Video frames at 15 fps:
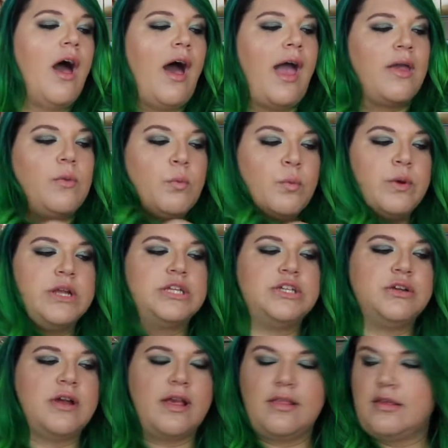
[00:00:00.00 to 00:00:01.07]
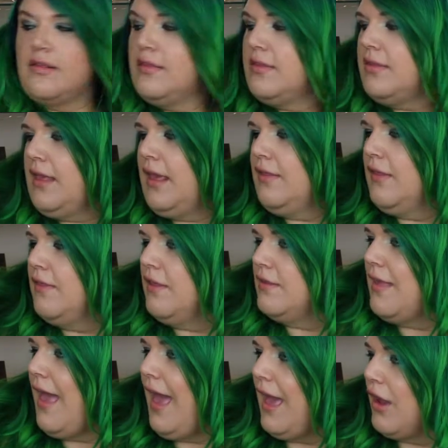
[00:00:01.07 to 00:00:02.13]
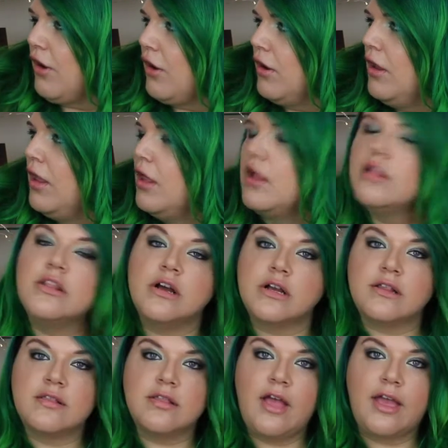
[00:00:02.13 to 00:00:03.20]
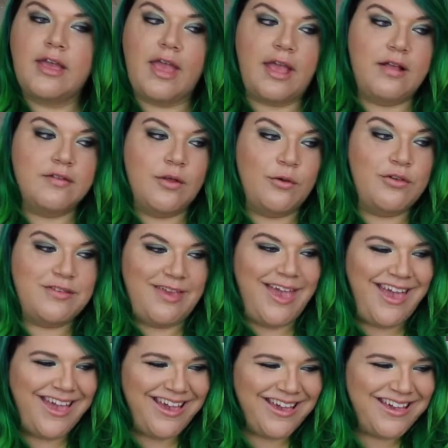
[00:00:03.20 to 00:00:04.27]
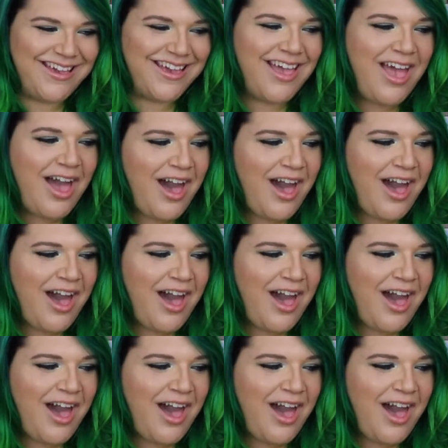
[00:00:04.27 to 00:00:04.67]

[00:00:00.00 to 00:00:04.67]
I wish you guys could see that this hair looks like a glow stick.